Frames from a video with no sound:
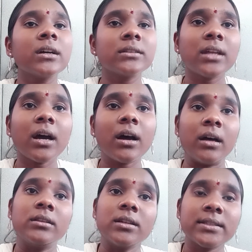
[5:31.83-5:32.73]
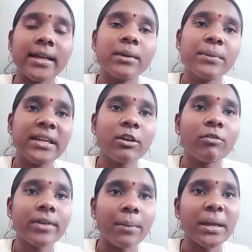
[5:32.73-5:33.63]
The second meaning
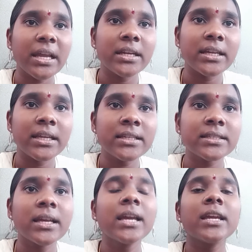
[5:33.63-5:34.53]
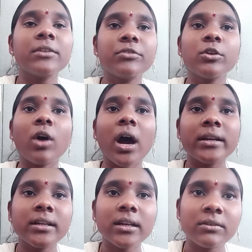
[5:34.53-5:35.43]
of come again is if you are
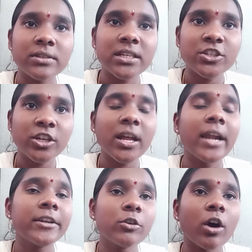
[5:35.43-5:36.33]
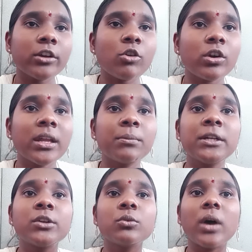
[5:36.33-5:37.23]
in a conversation and you are not
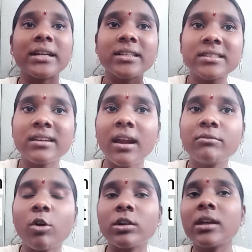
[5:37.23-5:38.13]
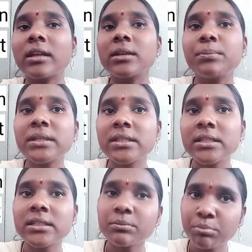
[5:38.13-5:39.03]
able to understand what the other
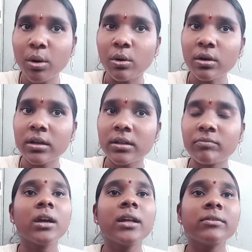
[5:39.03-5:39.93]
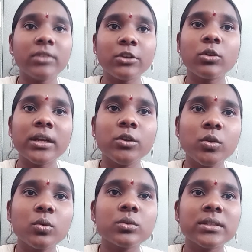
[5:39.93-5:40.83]
person spoke, then you can
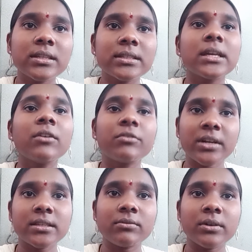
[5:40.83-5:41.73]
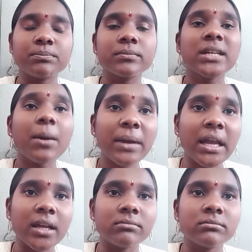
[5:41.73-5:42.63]
use this phrasal verb come
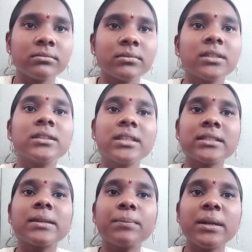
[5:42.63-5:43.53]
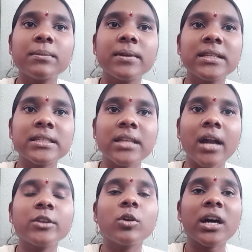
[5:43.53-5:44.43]
again. This simply means
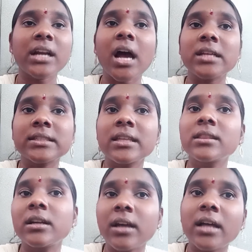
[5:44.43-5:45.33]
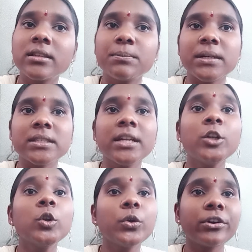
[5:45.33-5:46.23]
that you are asking that other person
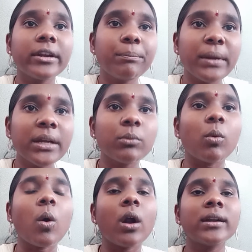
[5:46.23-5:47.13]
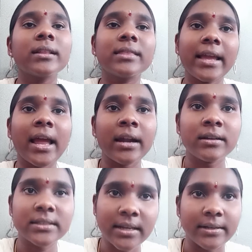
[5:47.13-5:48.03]
to repeat what they
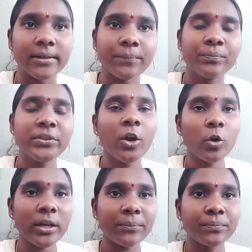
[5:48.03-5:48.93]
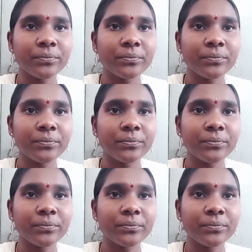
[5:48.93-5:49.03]
had said. Okay.